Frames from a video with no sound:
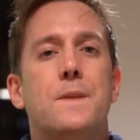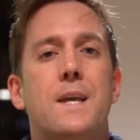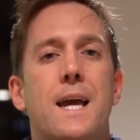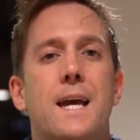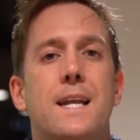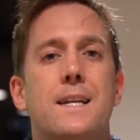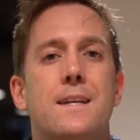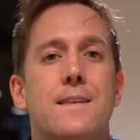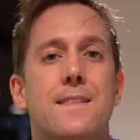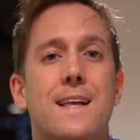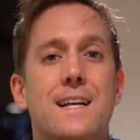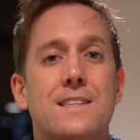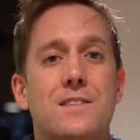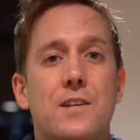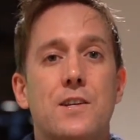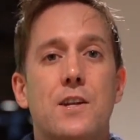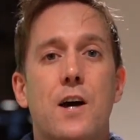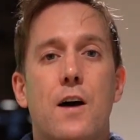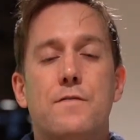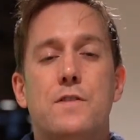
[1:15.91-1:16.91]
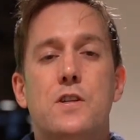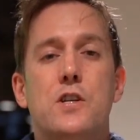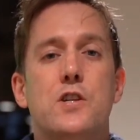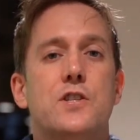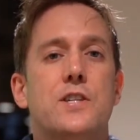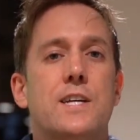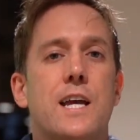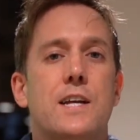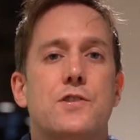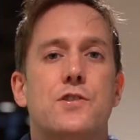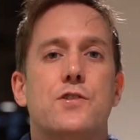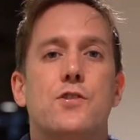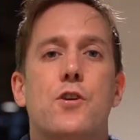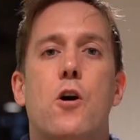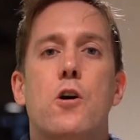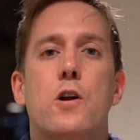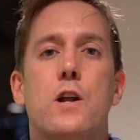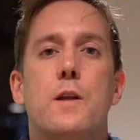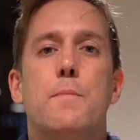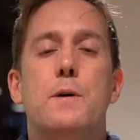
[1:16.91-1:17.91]
and that's enough to just get
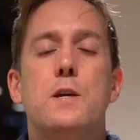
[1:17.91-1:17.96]
started,